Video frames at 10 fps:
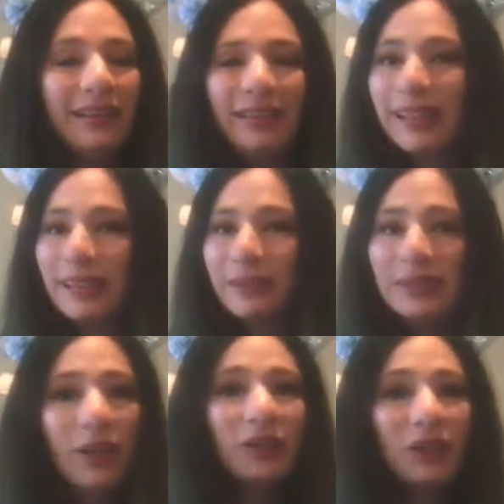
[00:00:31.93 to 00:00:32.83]
there was
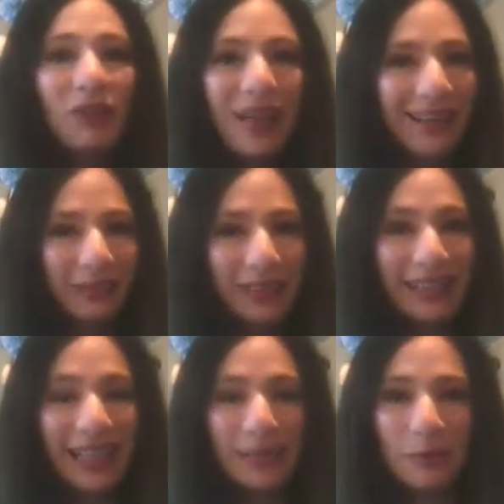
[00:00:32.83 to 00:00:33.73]
no sort of
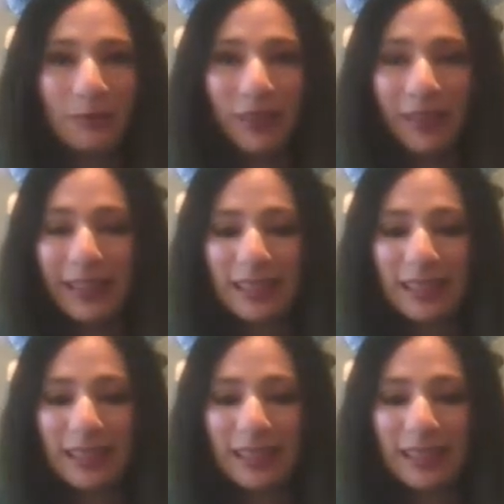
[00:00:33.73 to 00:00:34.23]
advertisement for this,